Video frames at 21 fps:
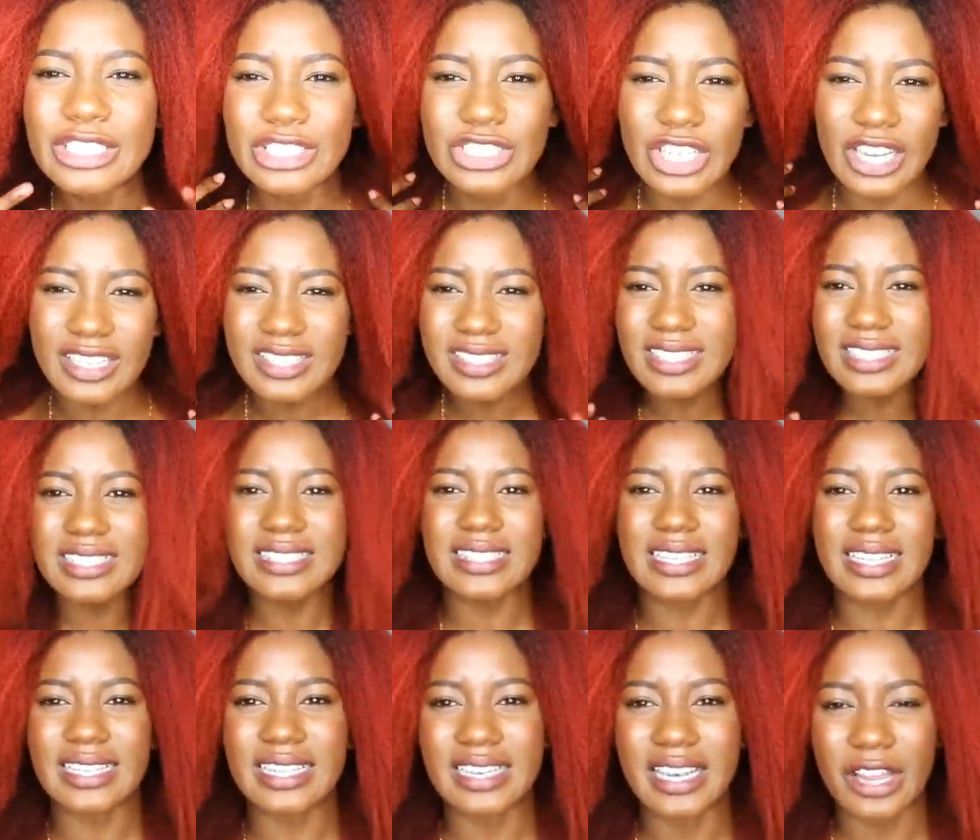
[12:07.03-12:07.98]
just to
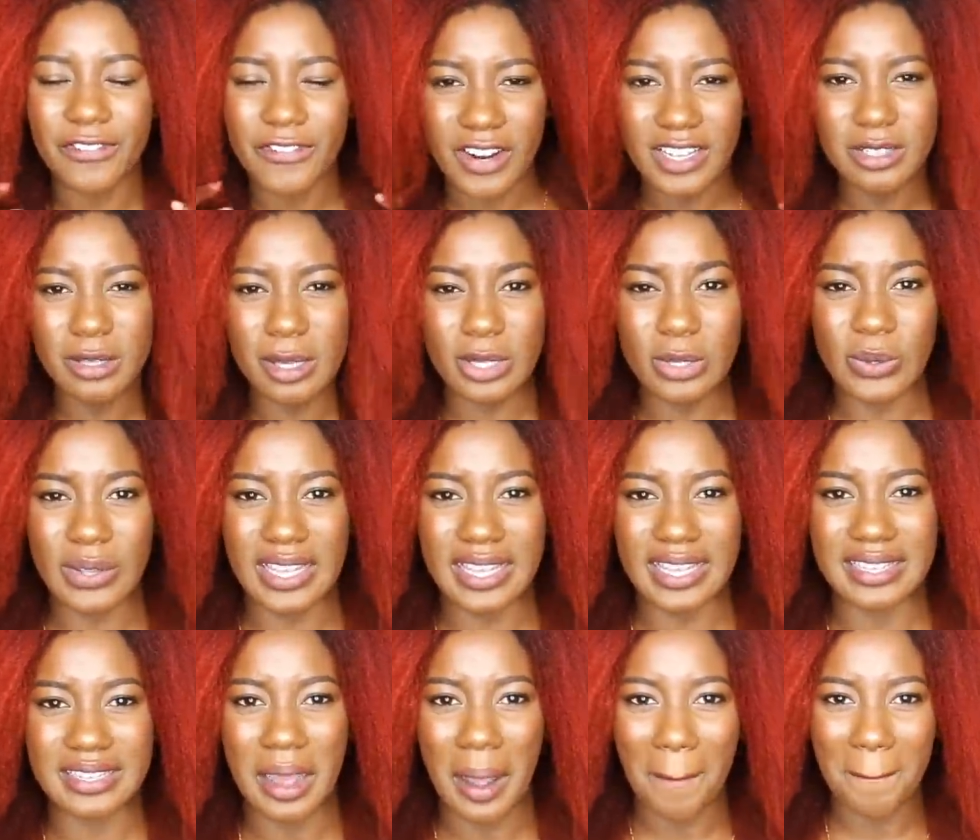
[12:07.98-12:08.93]
see the difference
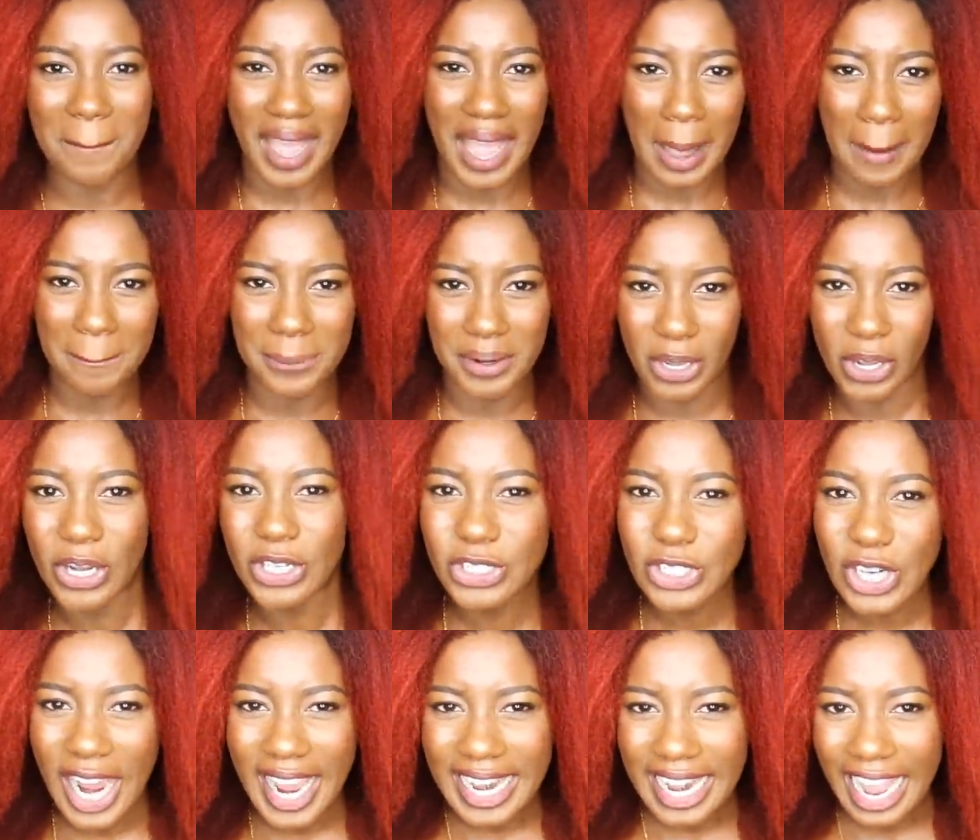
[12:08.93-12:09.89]
between my
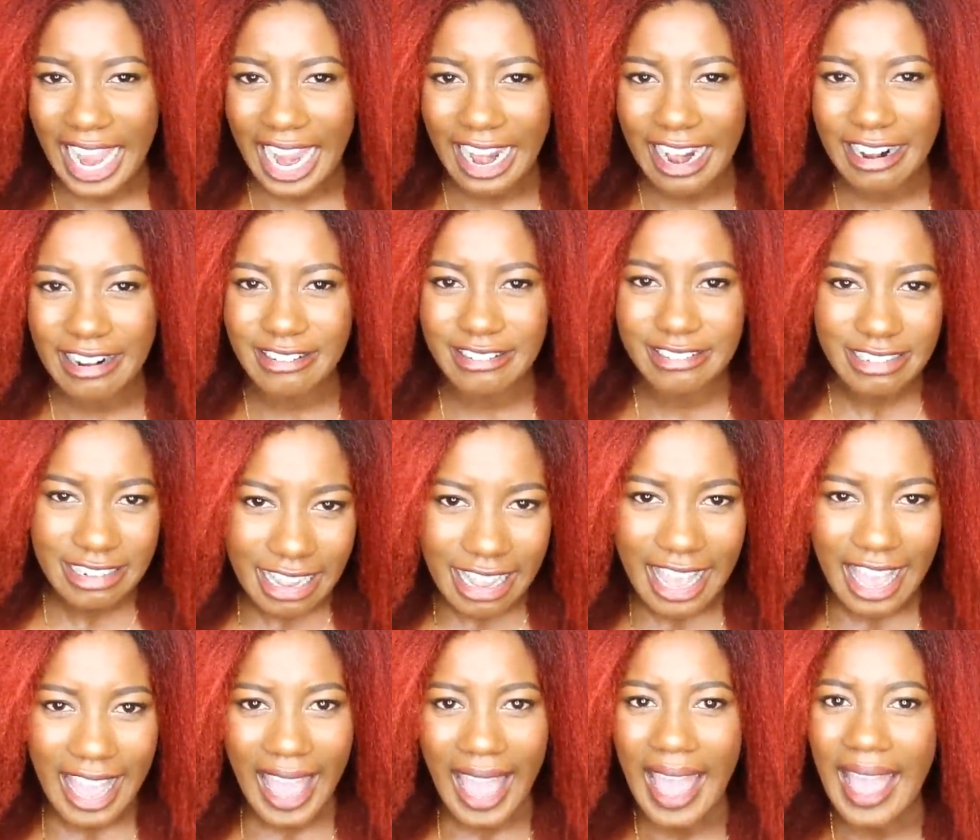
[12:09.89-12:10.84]
blow dried hair
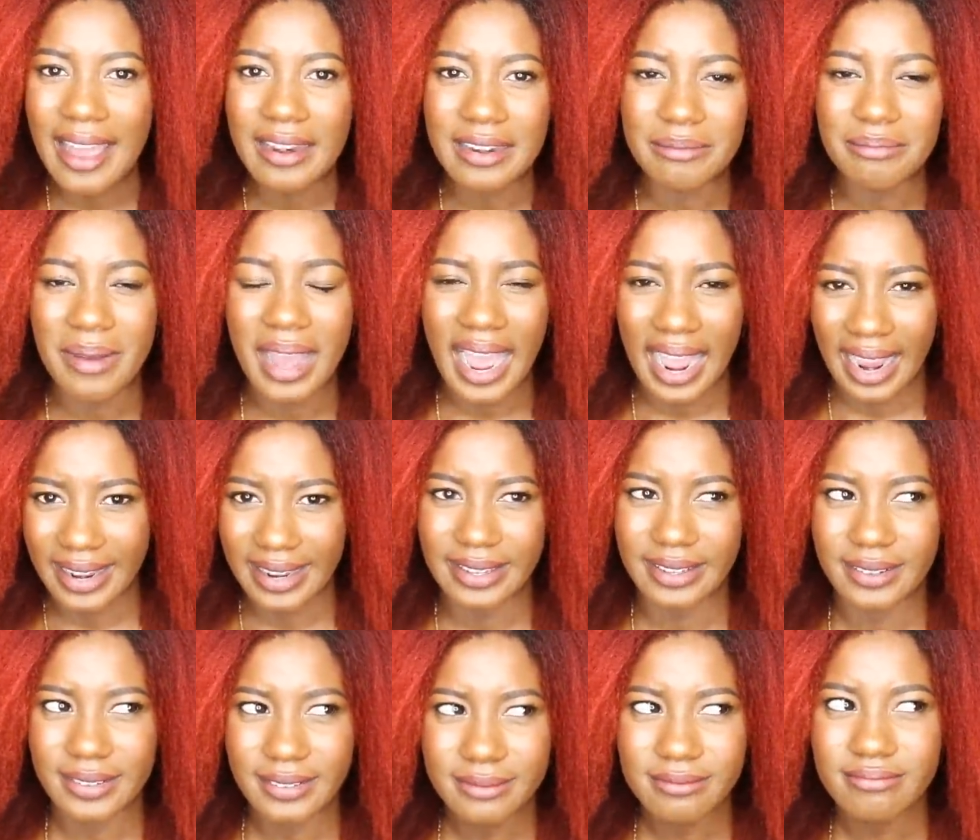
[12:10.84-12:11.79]
and
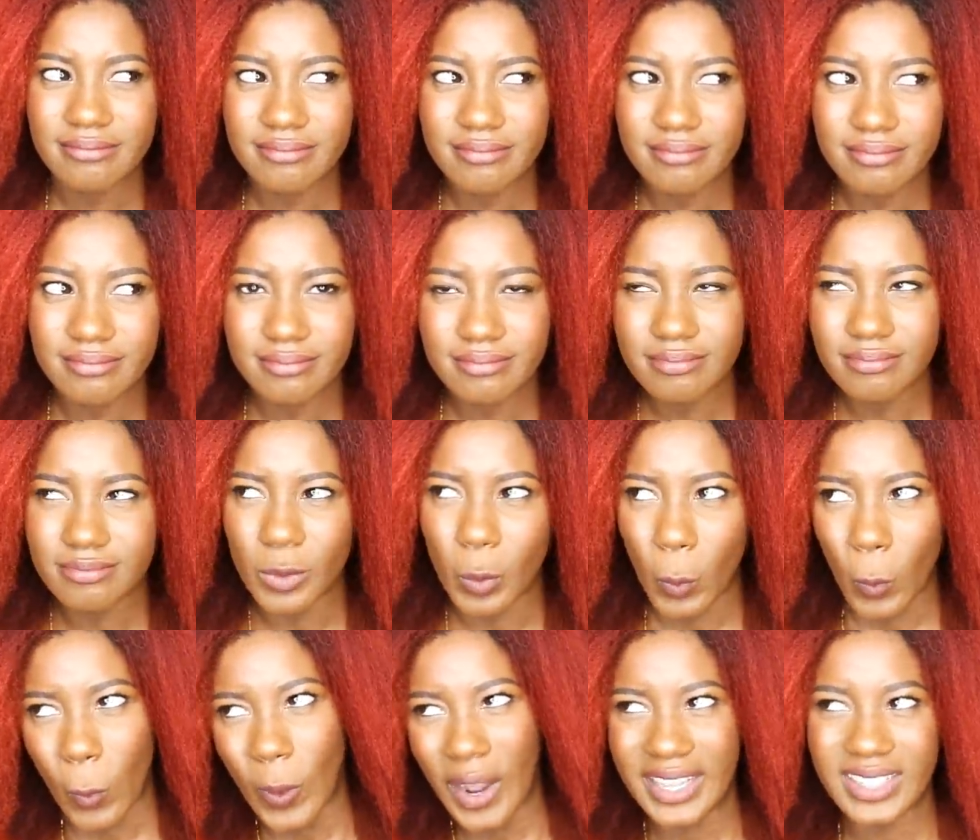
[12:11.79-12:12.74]
my
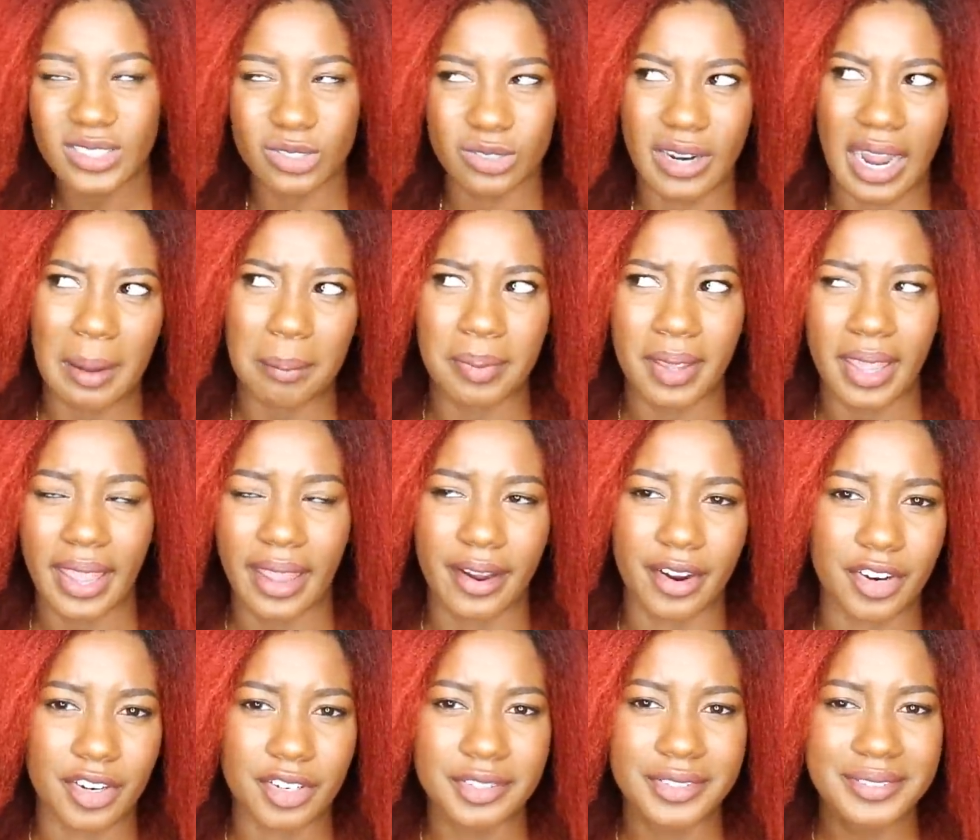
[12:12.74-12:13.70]
wet wrap
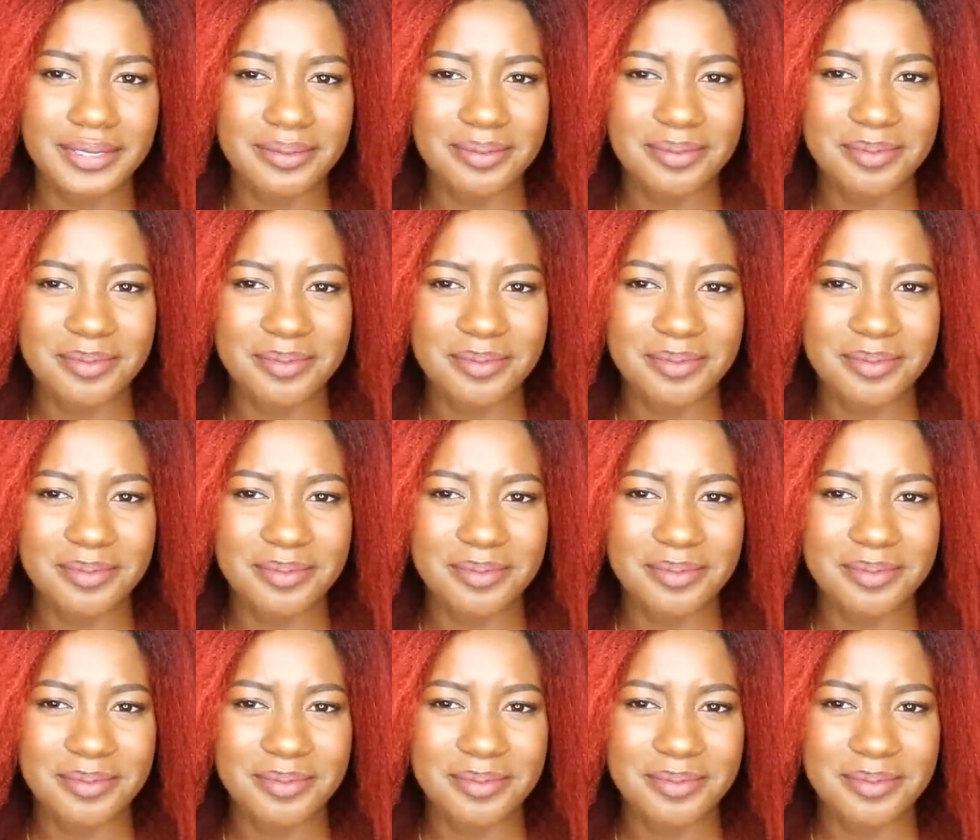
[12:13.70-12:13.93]
hair